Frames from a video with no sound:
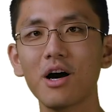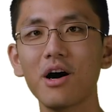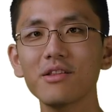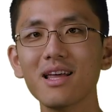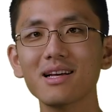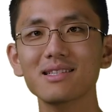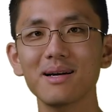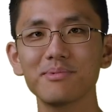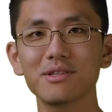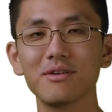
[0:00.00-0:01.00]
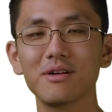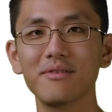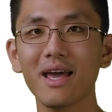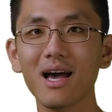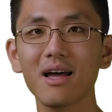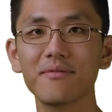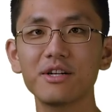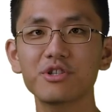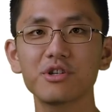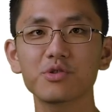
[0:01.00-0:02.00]
On the next episode of AI
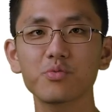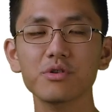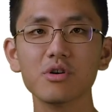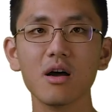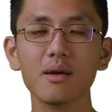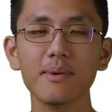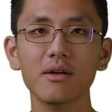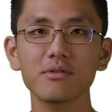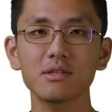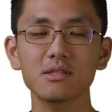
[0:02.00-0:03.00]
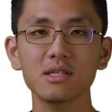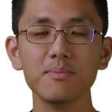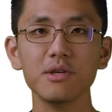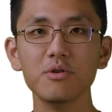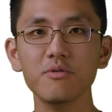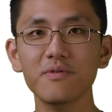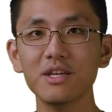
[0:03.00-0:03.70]
Adventures, we'll talk about the TPU